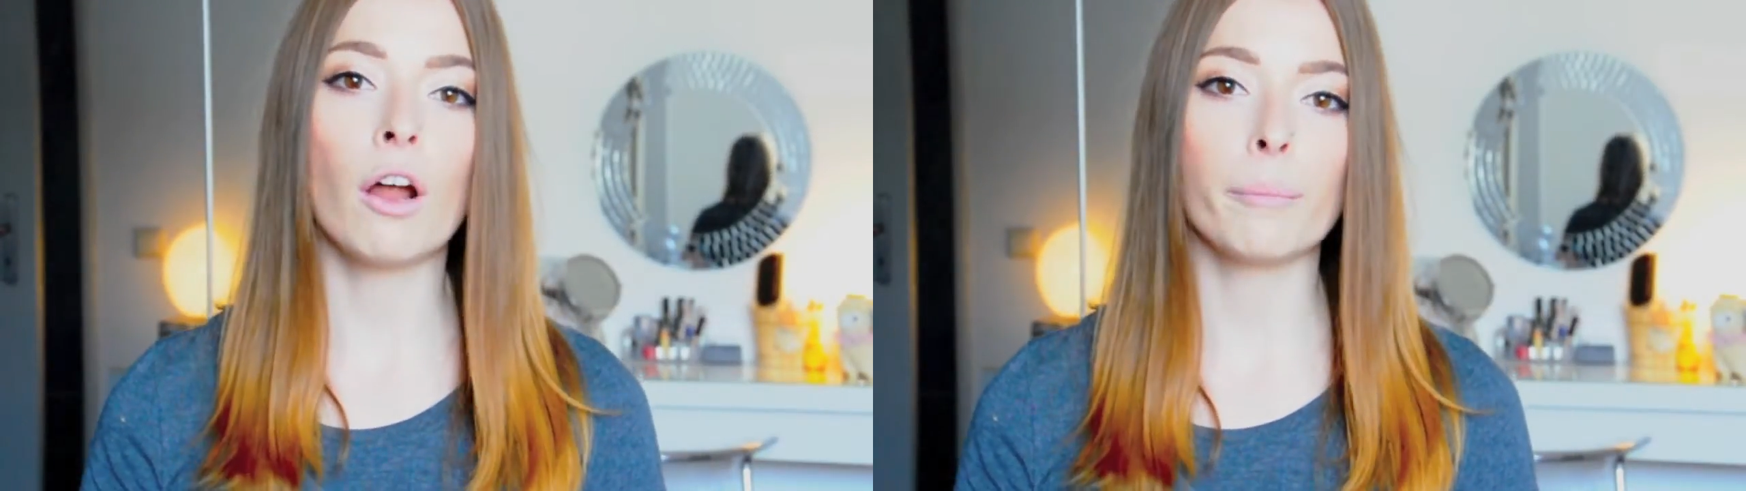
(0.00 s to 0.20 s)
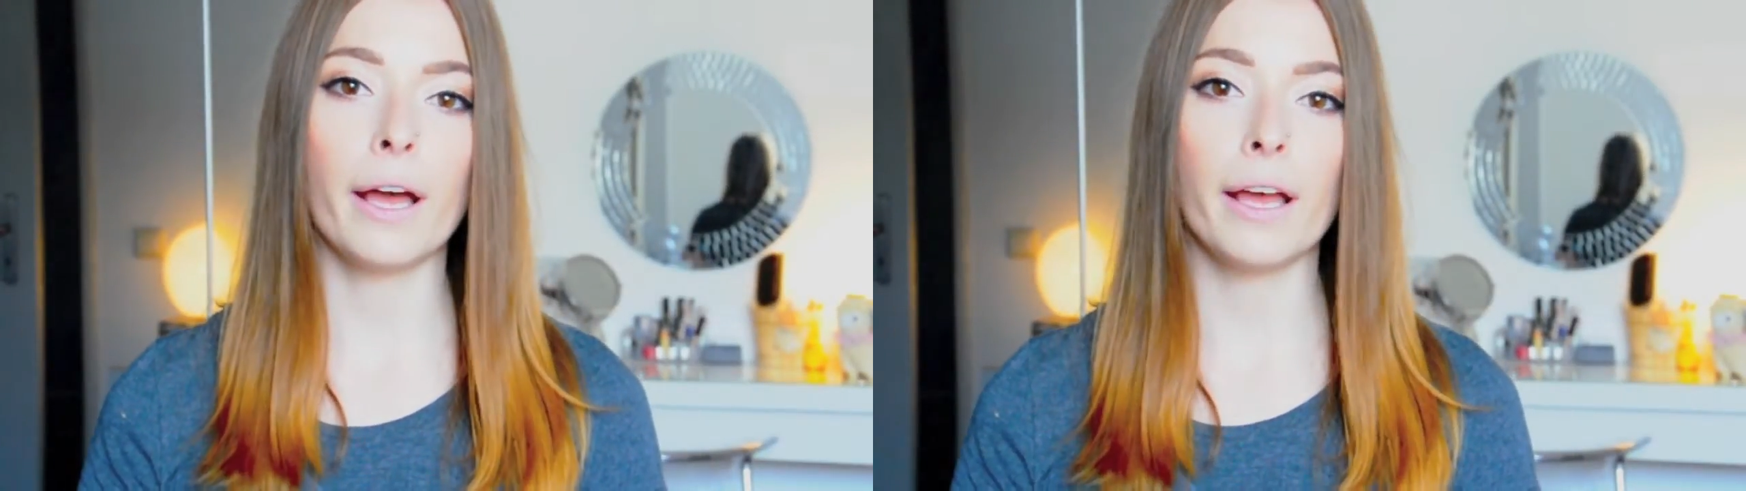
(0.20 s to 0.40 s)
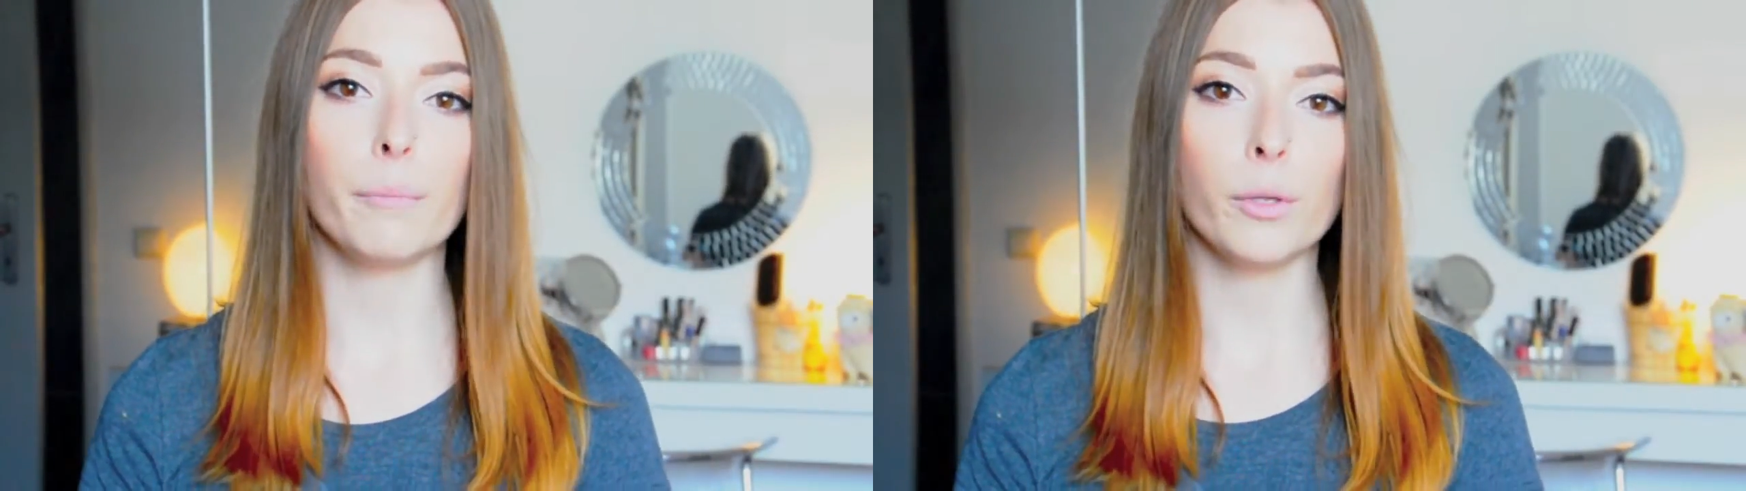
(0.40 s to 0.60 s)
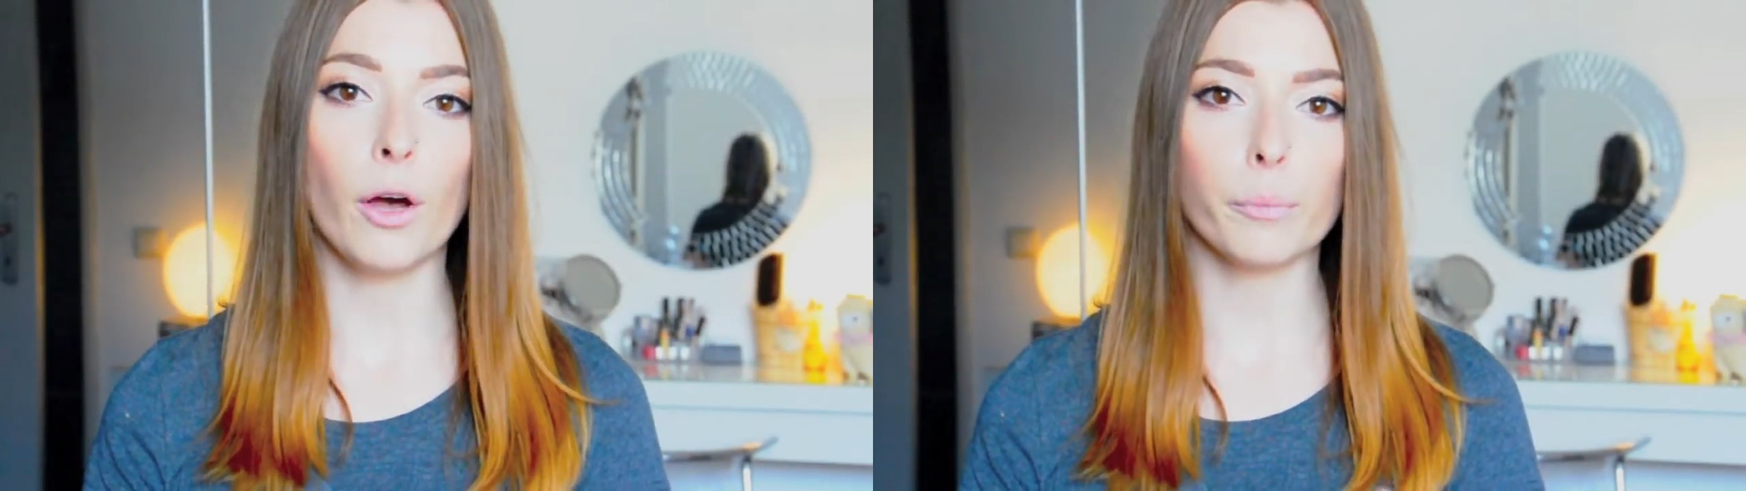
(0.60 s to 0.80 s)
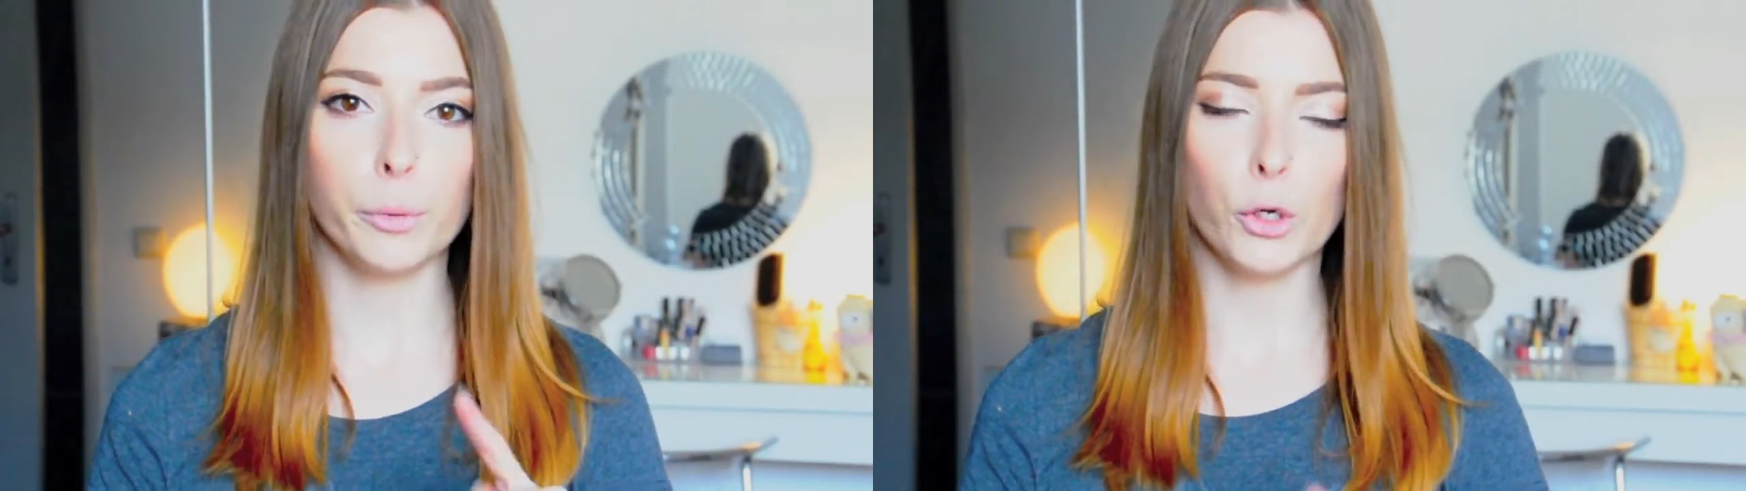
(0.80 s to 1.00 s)
on my
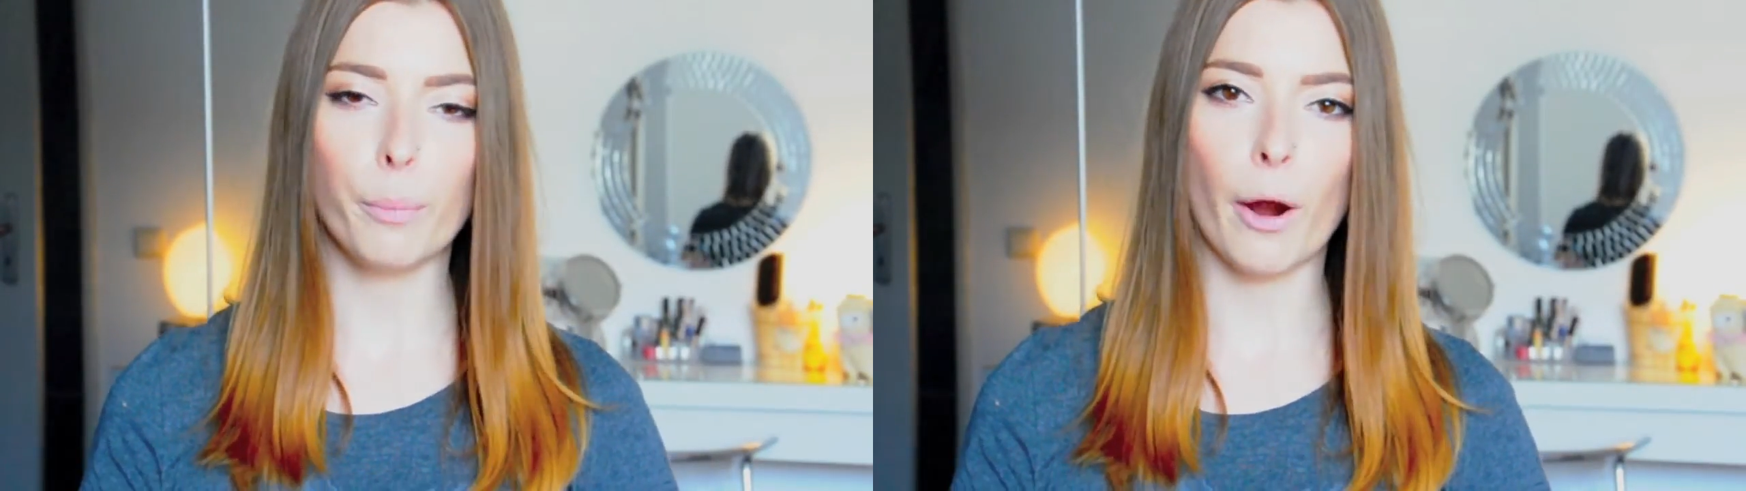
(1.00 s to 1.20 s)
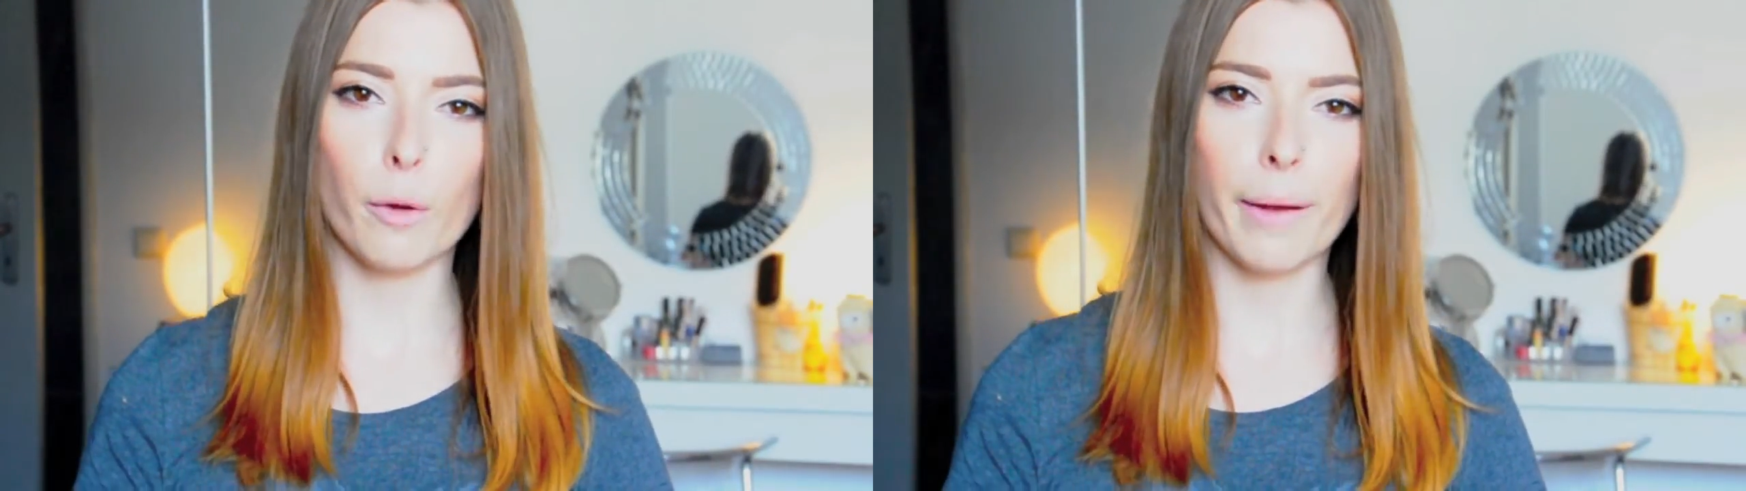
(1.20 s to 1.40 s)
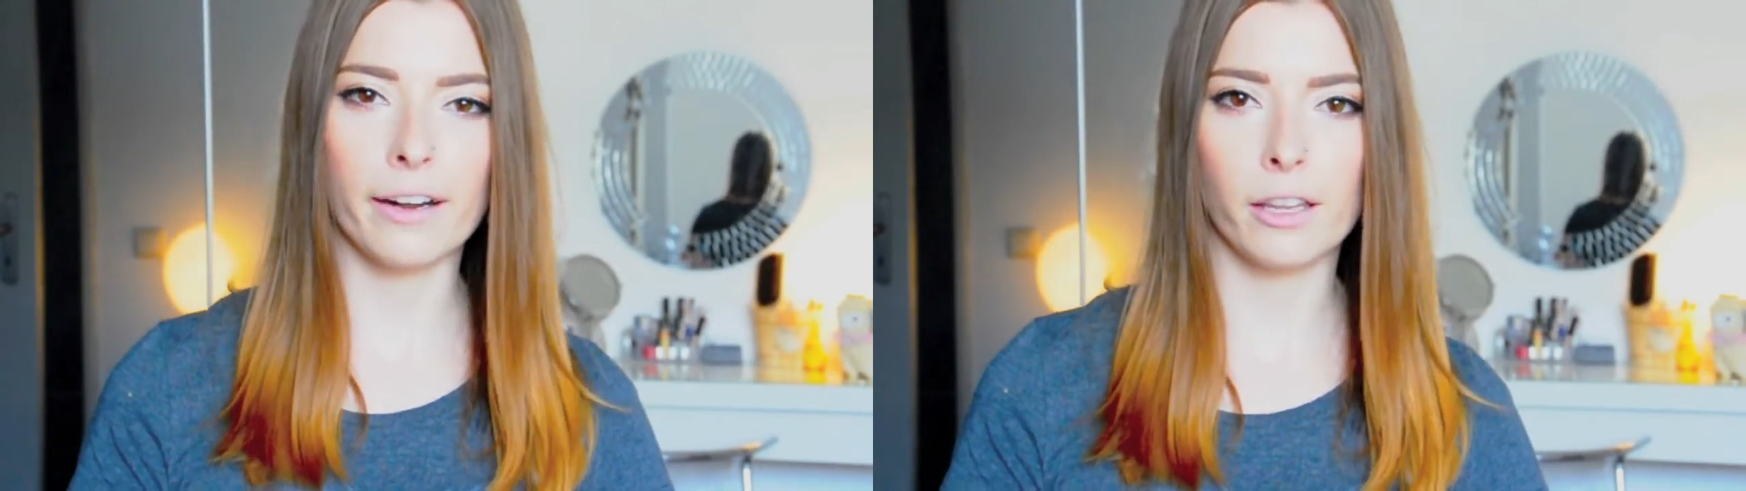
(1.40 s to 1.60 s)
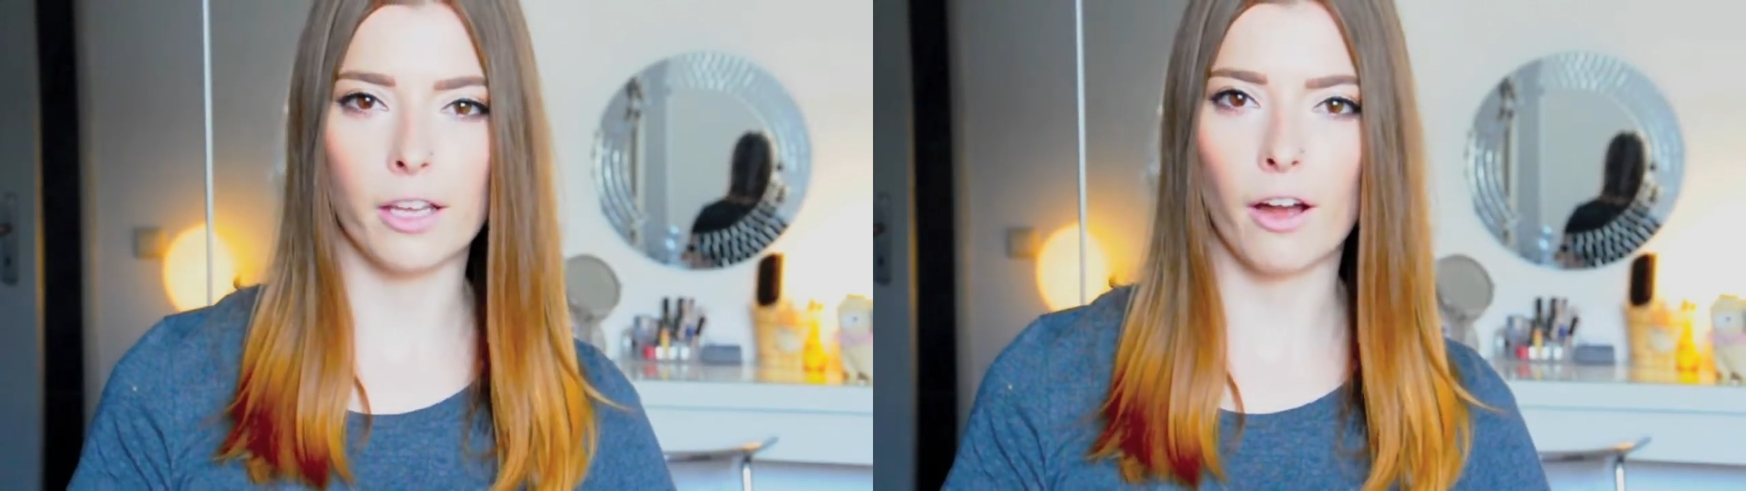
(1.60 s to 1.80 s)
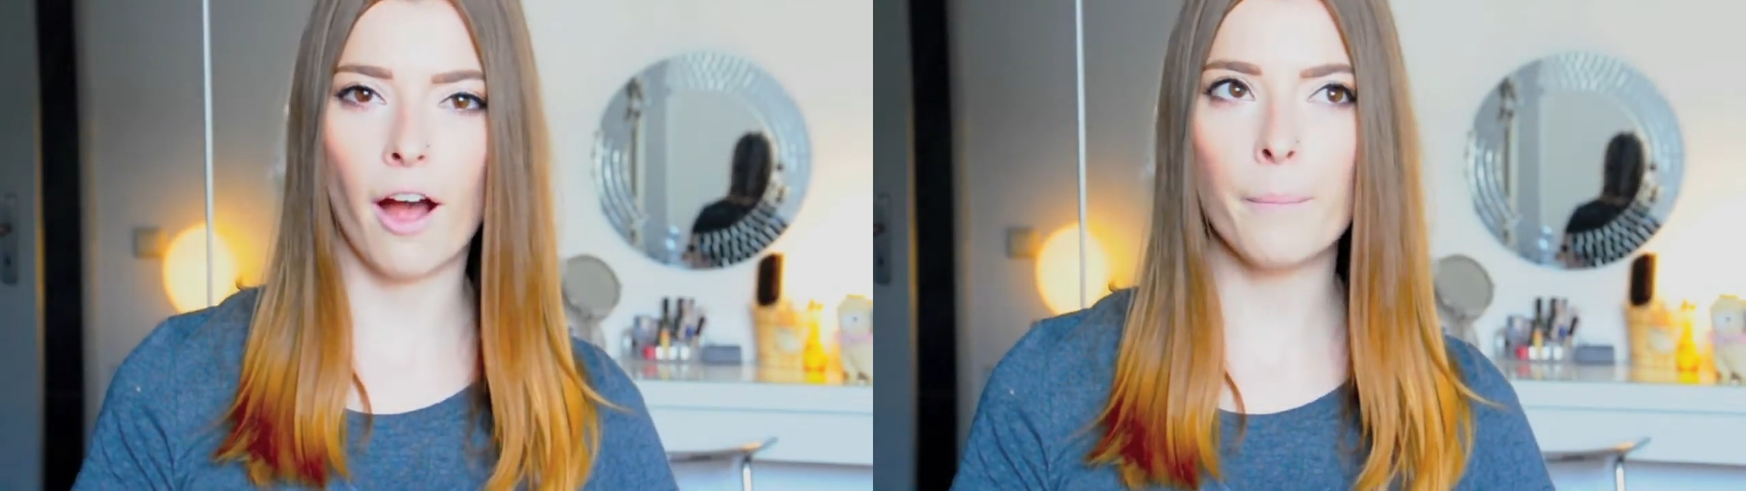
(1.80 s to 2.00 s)
blog
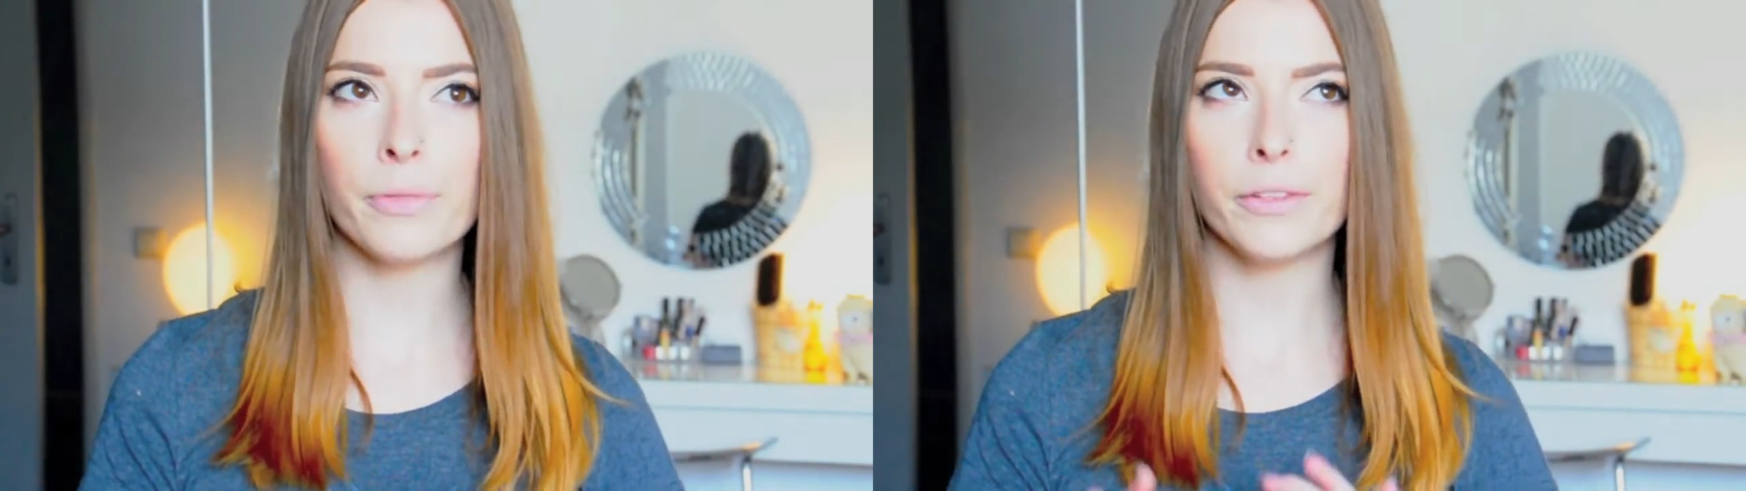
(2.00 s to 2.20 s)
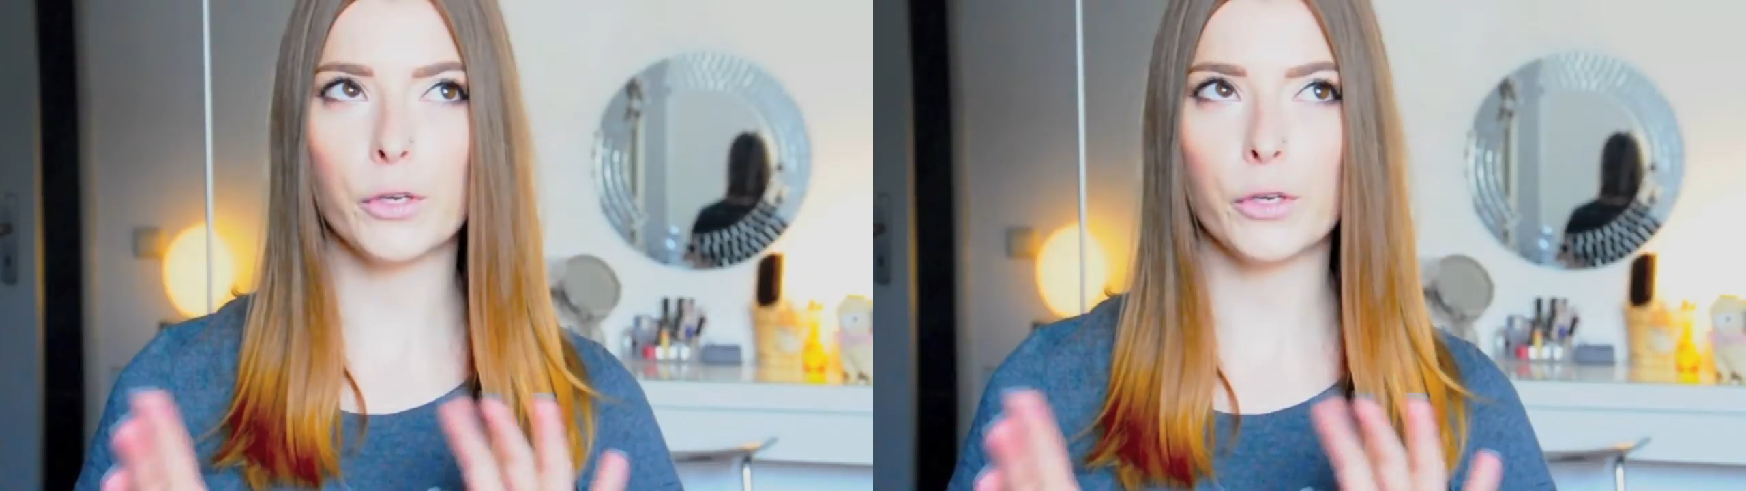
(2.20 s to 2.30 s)
purepowerpanda.com.